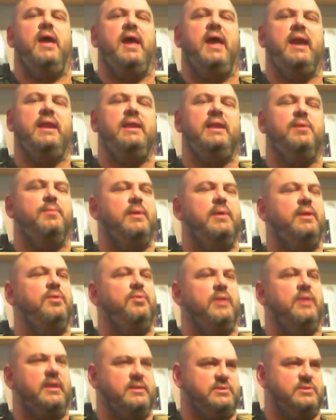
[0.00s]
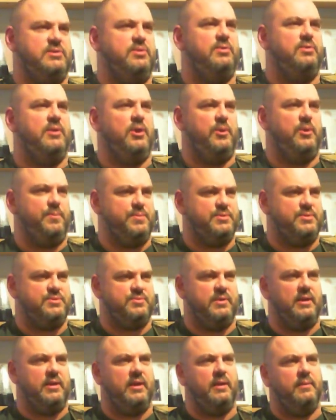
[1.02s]
Anywhere you get 2 note per
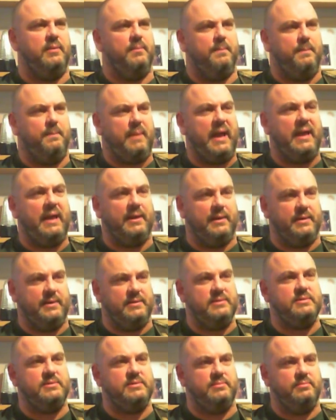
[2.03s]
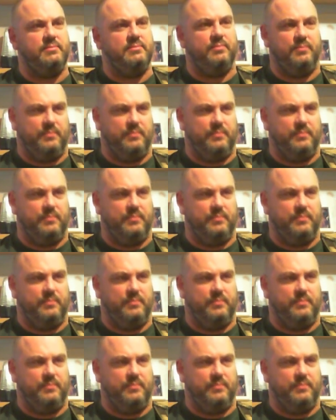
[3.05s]
string patterns,